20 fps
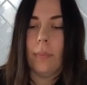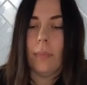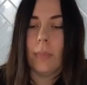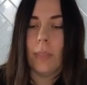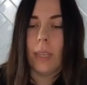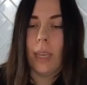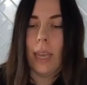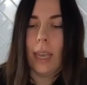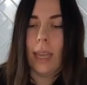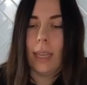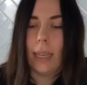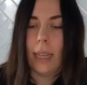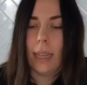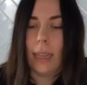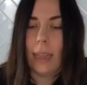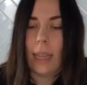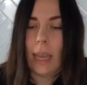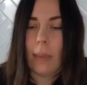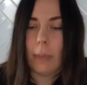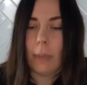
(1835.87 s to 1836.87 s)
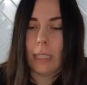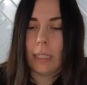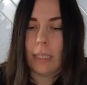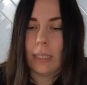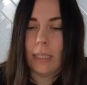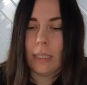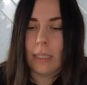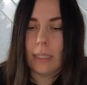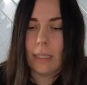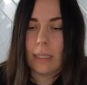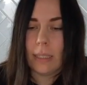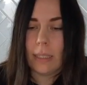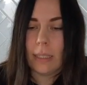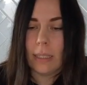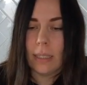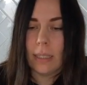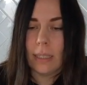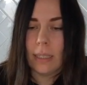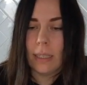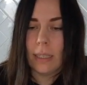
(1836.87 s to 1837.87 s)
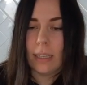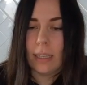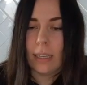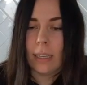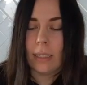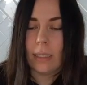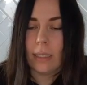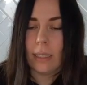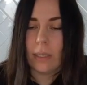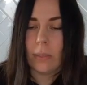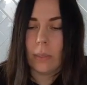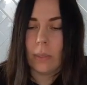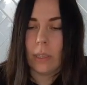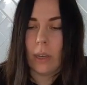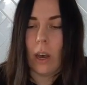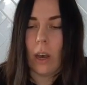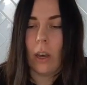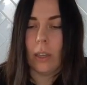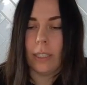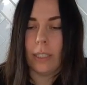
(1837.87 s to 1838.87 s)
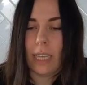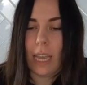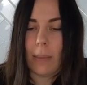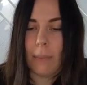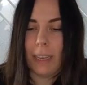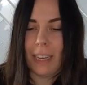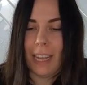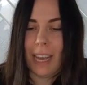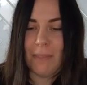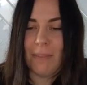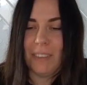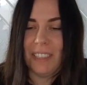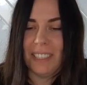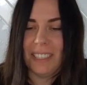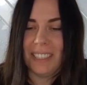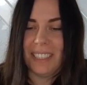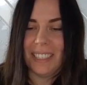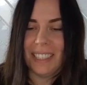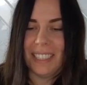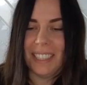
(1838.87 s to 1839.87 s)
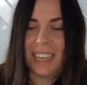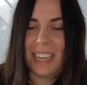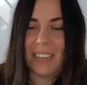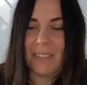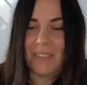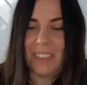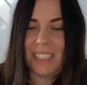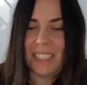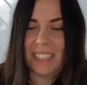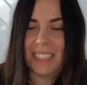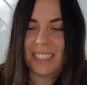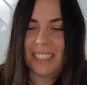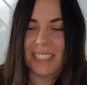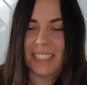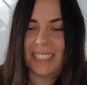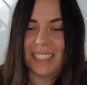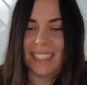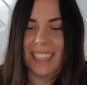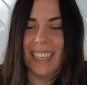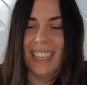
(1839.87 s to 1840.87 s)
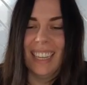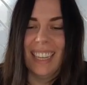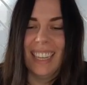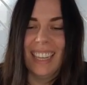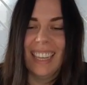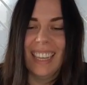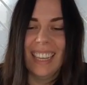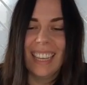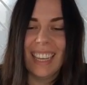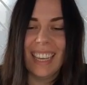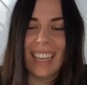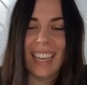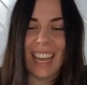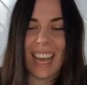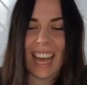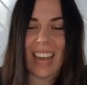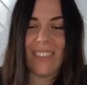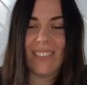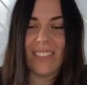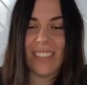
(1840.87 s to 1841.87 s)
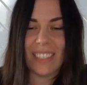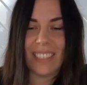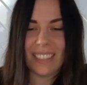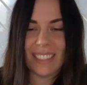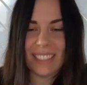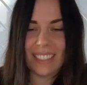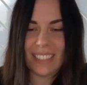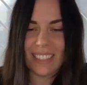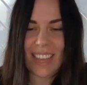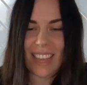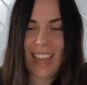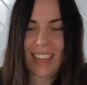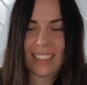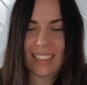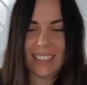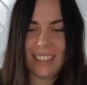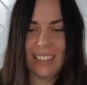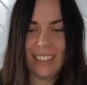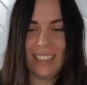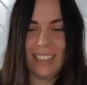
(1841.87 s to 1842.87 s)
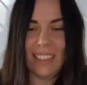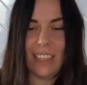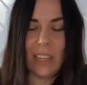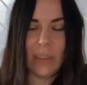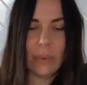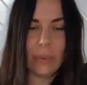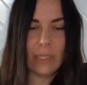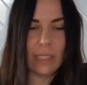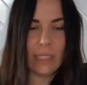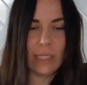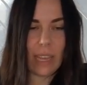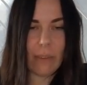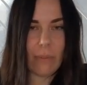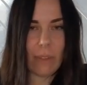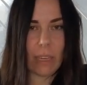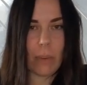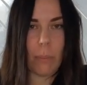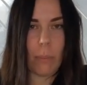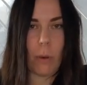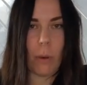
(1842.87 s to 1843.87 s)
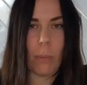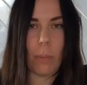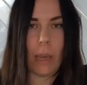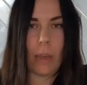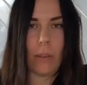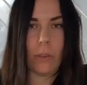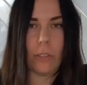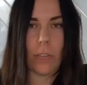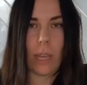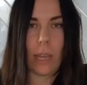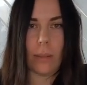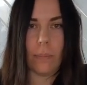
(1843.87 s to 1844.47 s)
And lamingtons. It's a sweet, oh damn it, I missed it. I missed the chat. We need to have like a pop-out chat.